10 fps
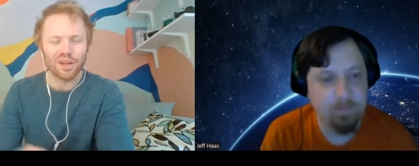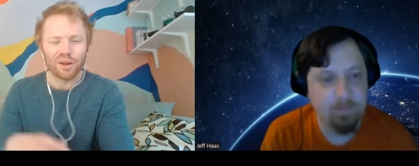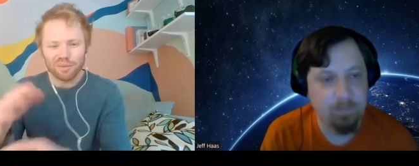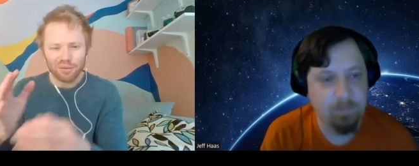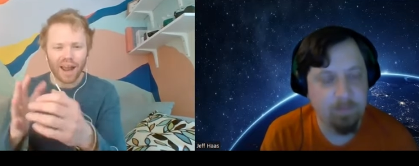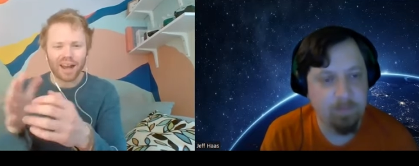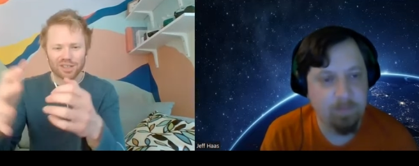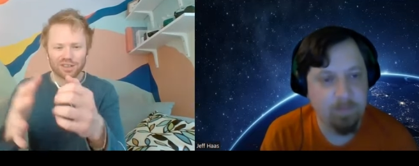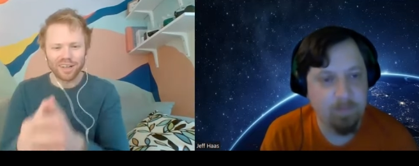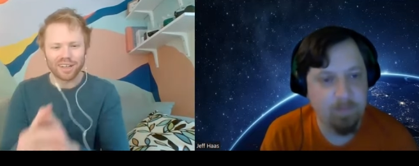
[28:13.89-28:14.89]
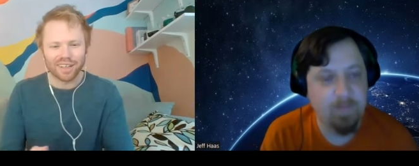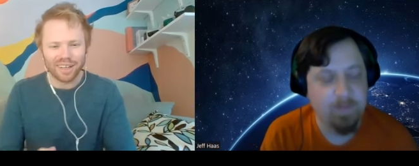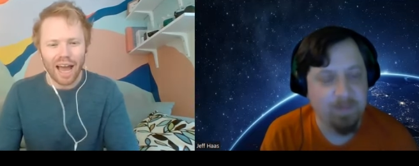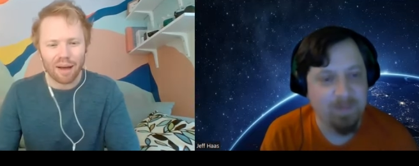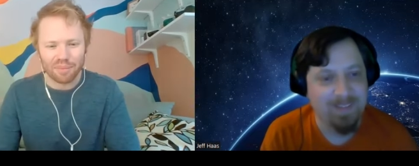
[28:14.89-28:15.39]
Speaker 1: you know fracturing
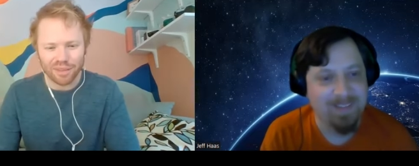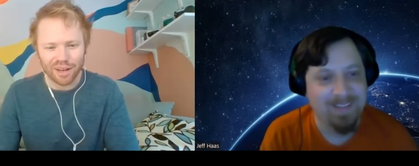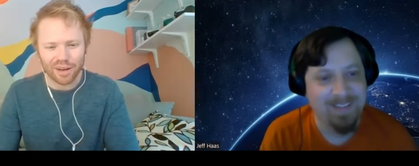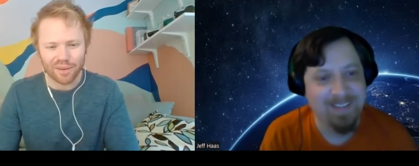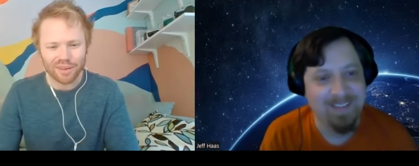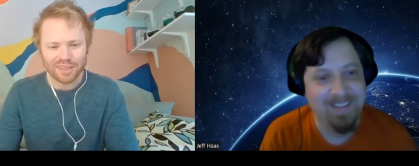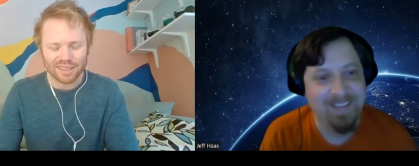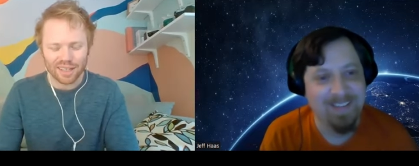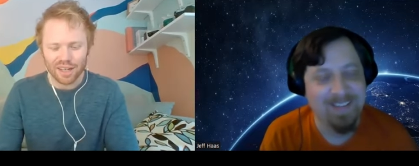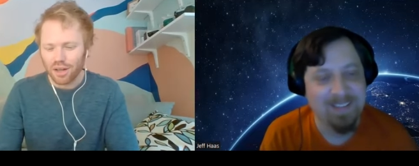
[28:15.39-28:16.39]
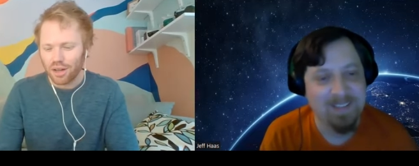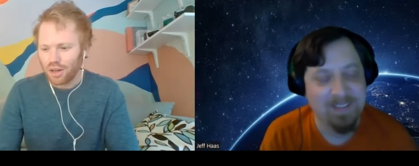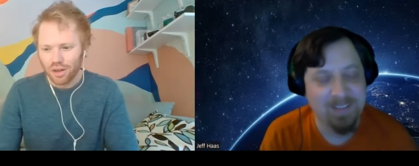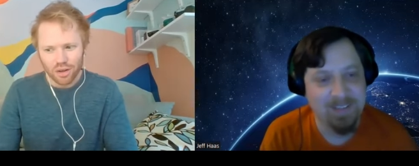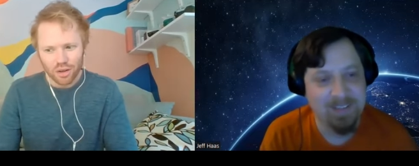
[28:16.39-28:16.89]
can happen there where it's like
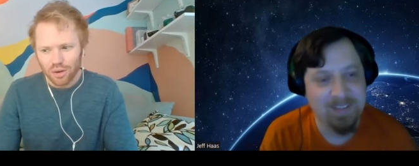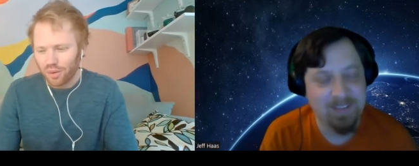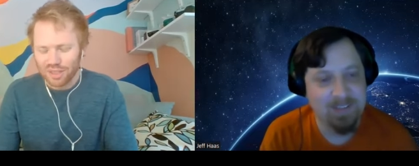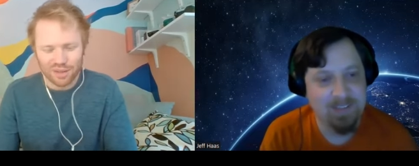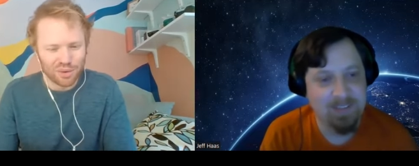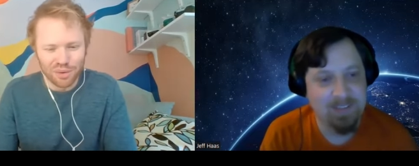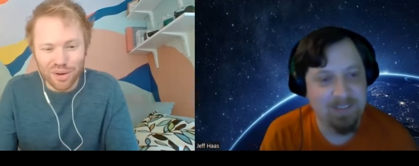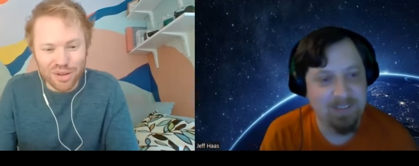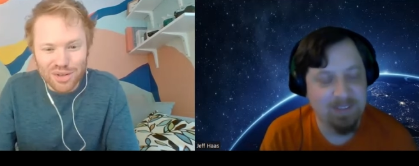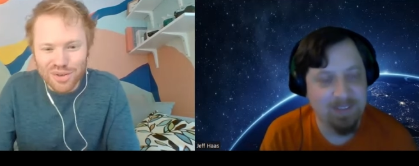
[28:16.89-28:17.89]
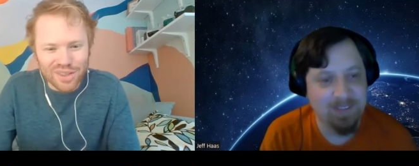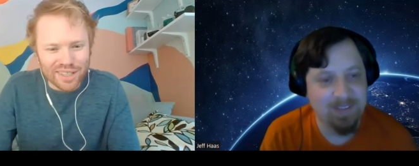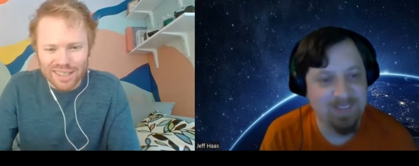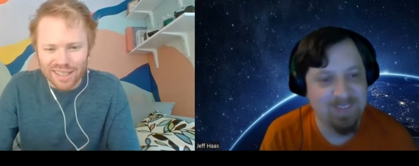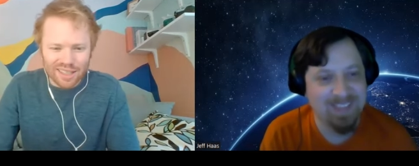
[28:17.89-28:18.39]
what does everyone want to do with
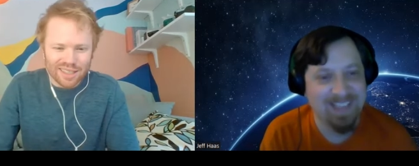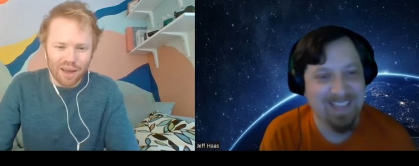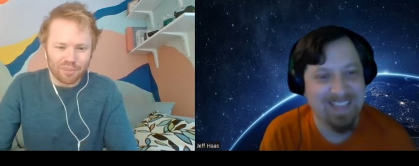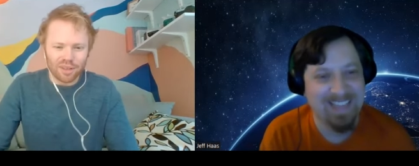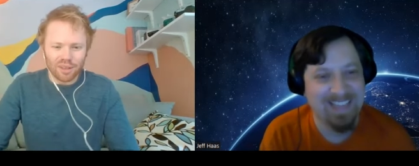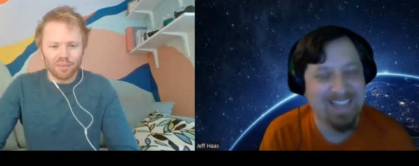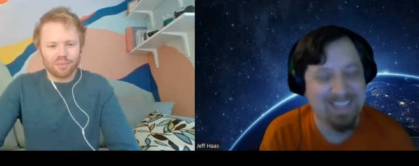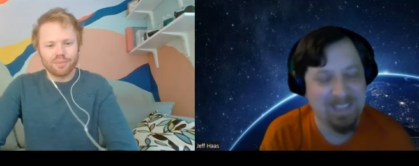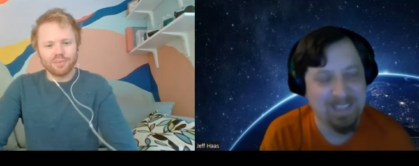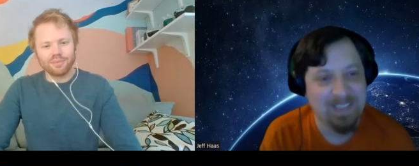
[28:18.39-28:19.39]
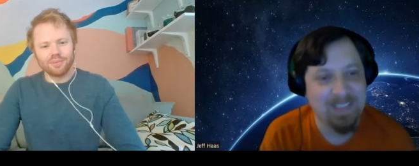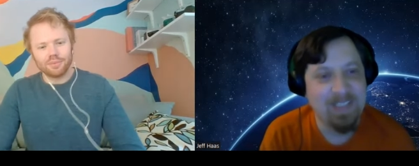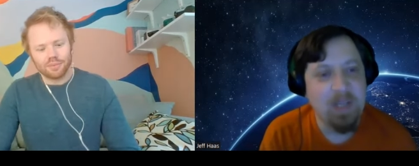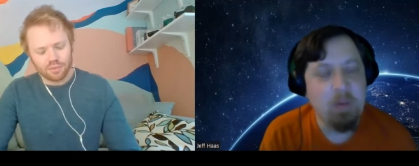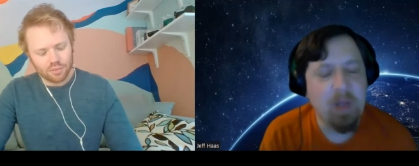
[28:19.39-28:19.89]
this thing that's happened to them
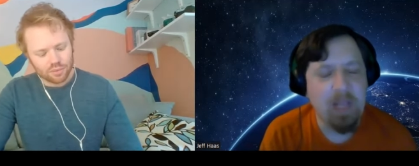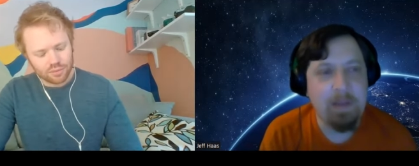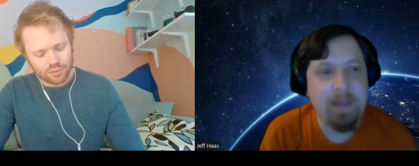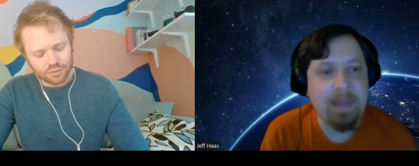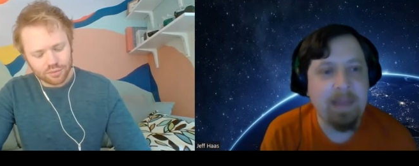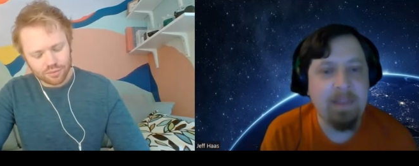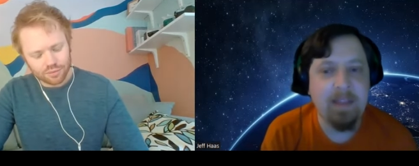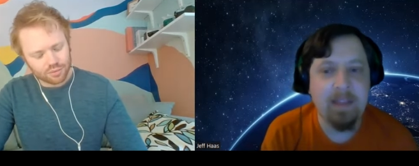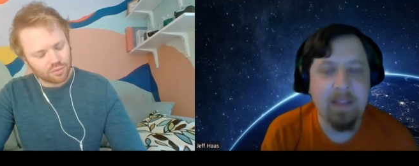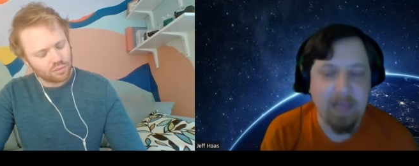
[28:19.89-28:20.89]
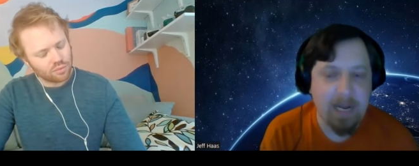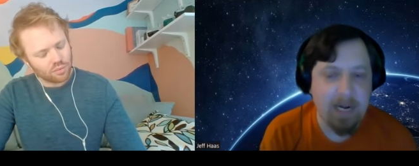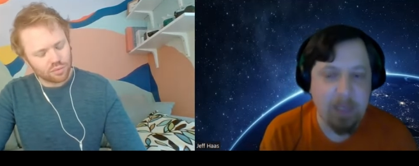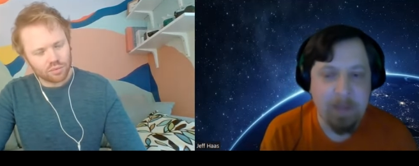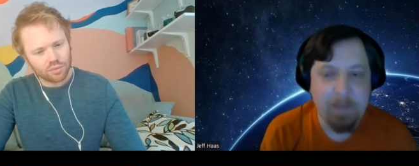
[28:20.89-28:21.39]
Speaker 2: well i, I think i don't
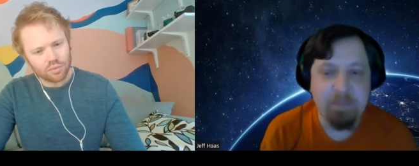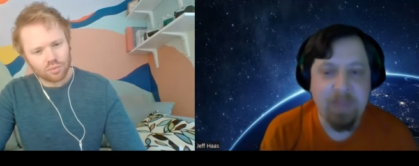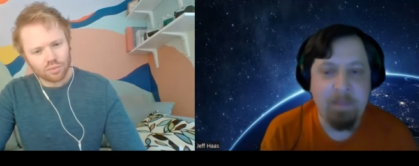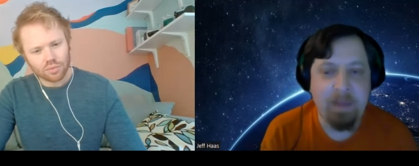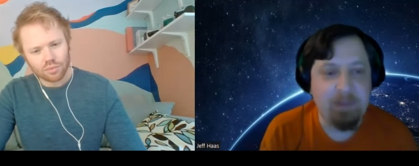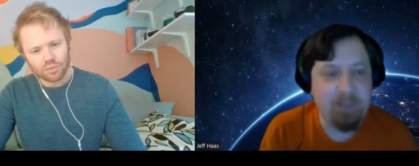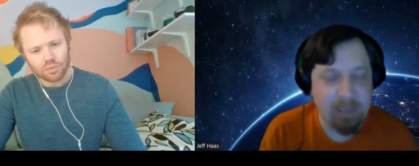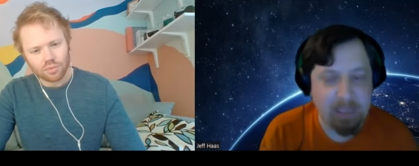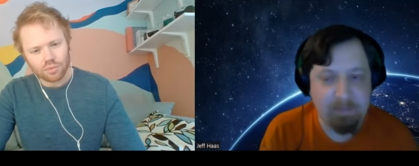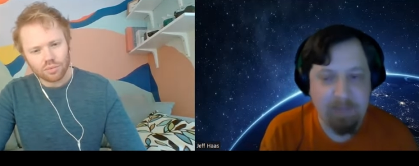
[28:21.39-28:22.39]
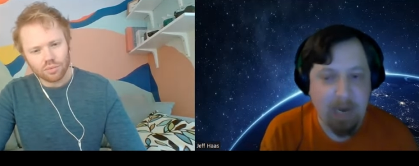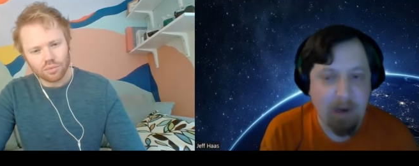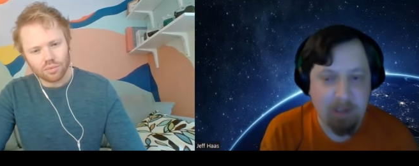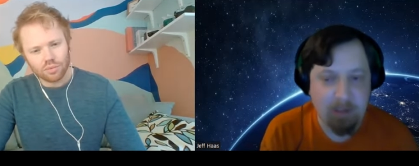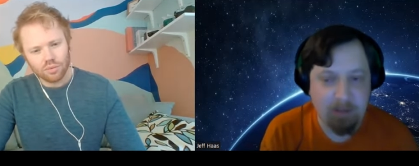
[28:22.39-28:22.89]
know i mean let's see I, I love the
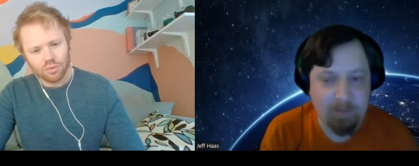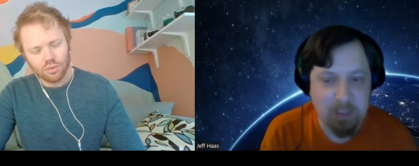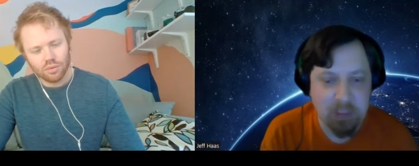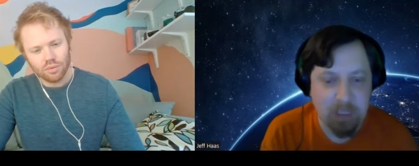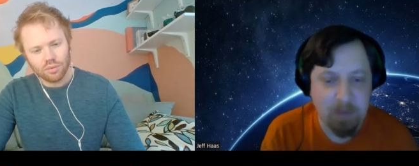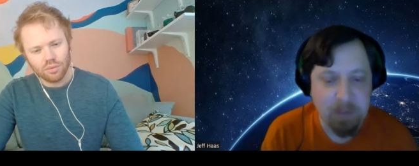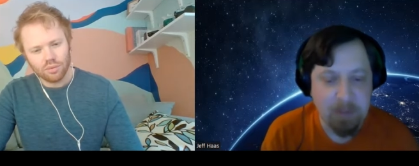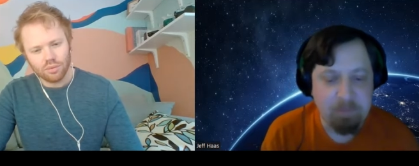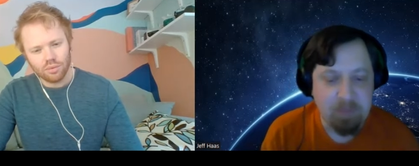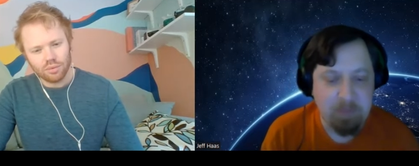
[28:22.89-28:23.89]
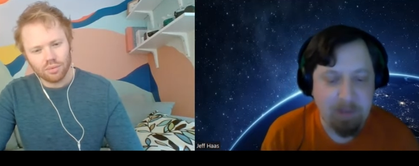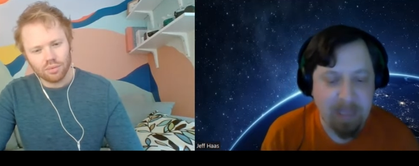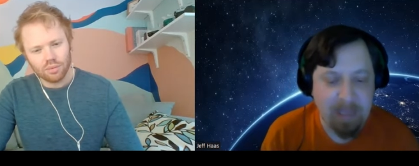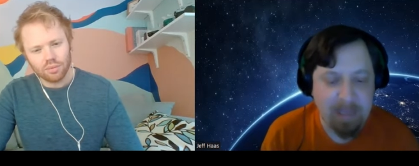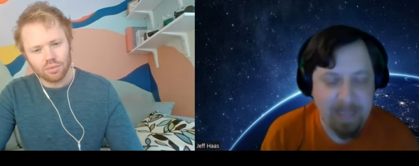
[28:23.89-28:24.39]
character love the show but
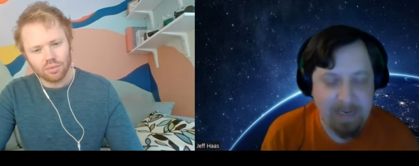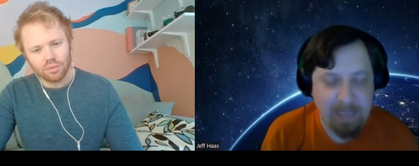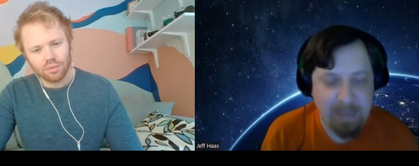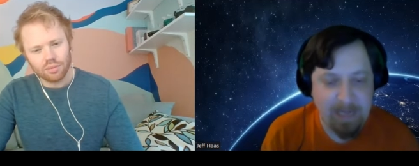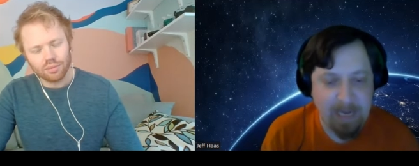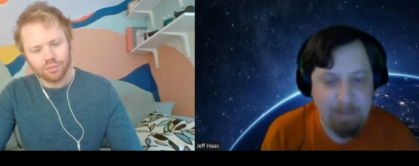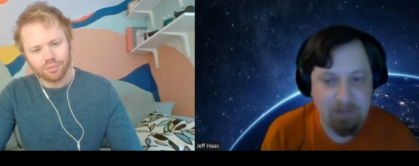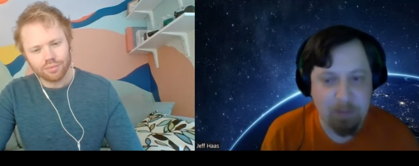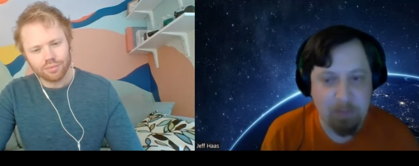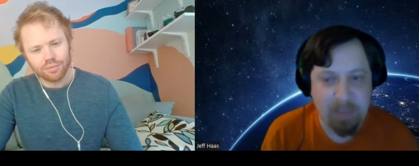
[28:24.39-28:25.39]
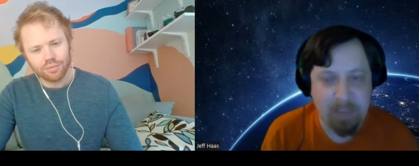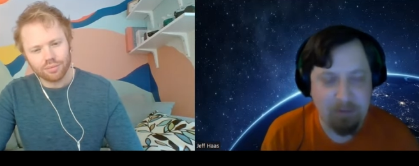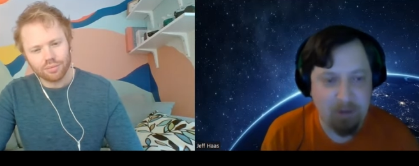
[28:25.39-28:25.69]
that in that in that episode when he